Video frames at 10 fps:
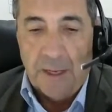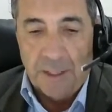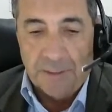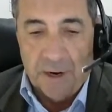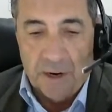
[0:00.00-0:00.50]

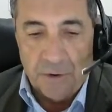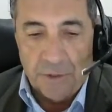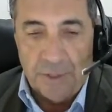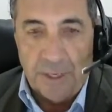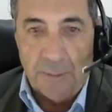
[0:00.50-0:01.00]
as far
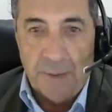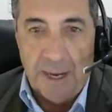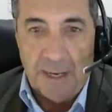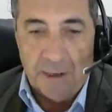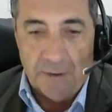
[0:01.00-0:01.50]
as the
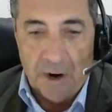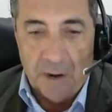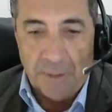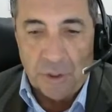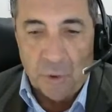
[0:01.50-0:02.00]
Planning and
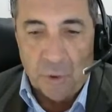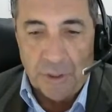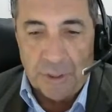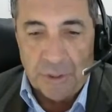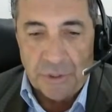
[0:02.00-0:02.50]
Environment Court
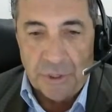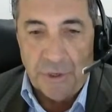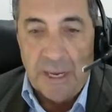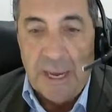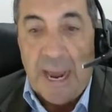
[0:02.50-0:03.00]
is
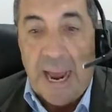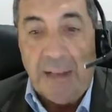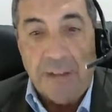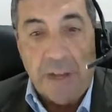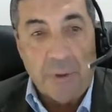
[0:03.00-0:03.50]
concerned.
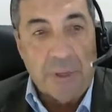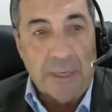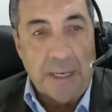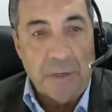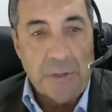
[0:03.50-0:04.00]
And the other
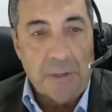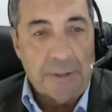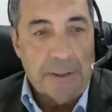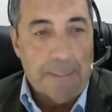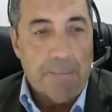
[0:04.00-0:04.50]
thing is
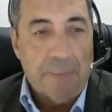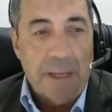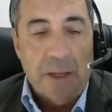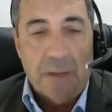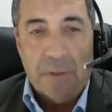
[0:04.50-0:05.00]
that
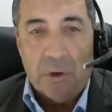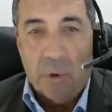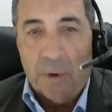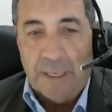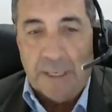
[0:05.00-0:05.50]
the
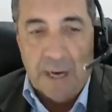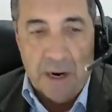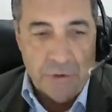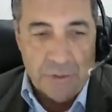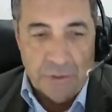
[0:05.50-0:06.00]
court
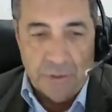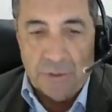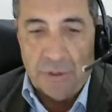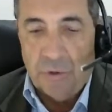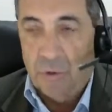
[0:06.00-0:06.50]

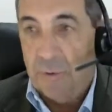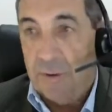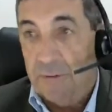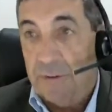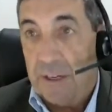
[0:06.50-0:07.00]
encourages, or
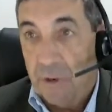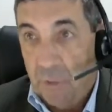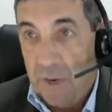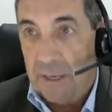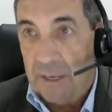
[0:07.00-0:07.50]
in fact
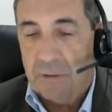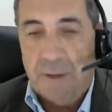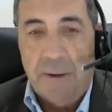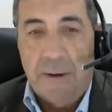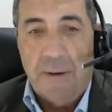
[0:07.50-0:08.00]
directs,
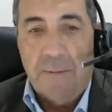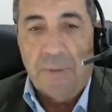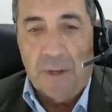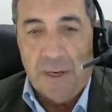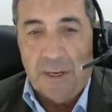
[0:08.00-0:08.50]

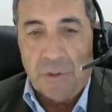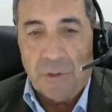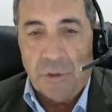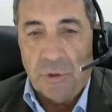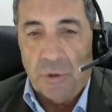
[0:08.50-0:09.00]
the
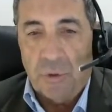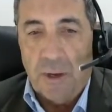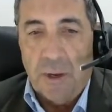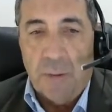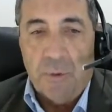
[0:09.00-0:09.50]
litigants to
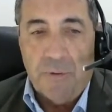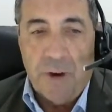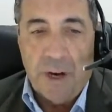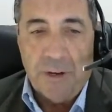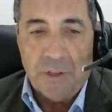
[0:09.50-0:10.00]

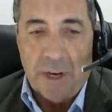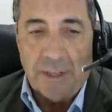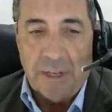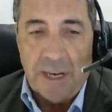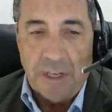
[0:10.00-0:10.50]
provide a
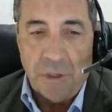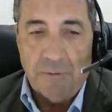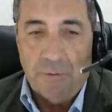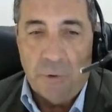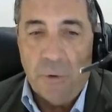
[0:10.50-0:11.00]

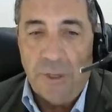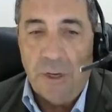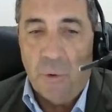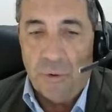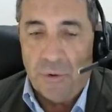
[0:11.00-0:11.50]
citation for the
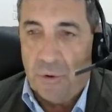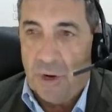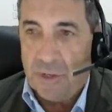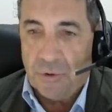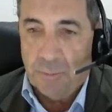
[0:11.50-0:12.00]

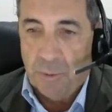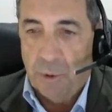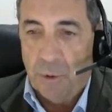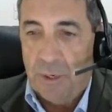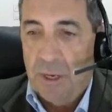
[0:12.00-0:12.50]
authorised
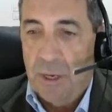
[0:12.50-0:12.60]
report